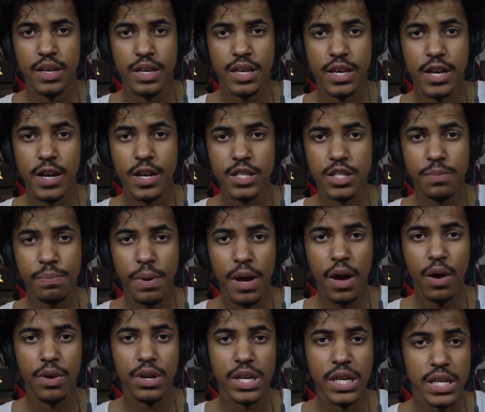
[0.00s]
He cares
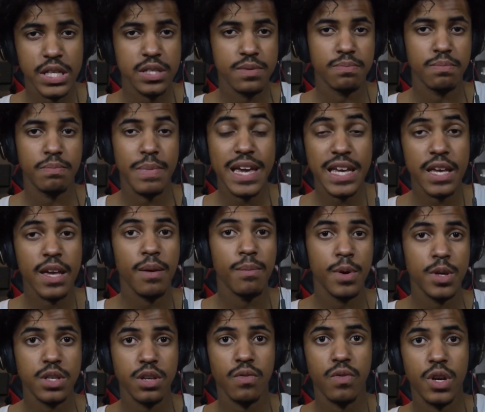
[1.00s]
about his making a
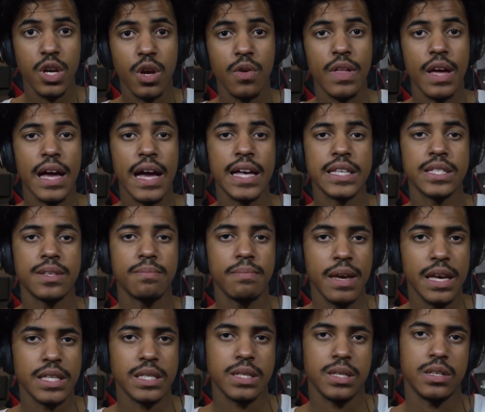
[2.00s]
music video that has a
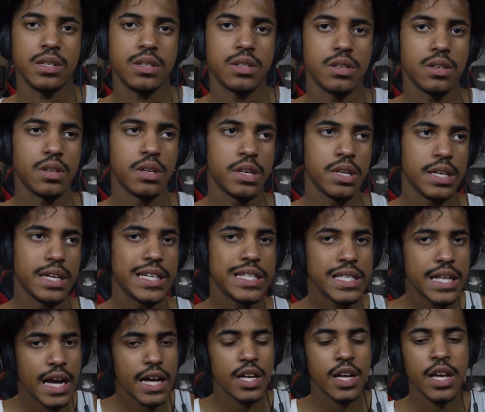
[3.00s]
message. He's
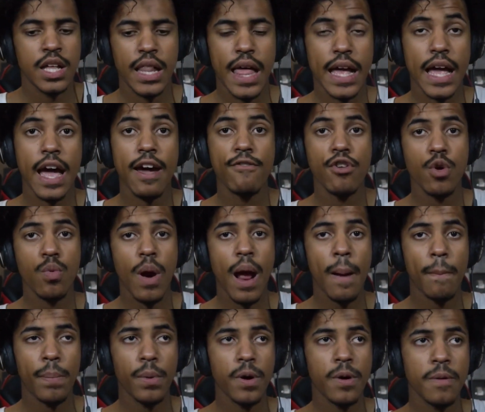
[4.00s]
not... Like, every
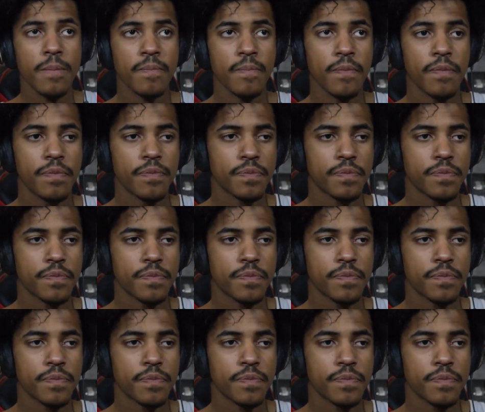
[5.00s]
rapper...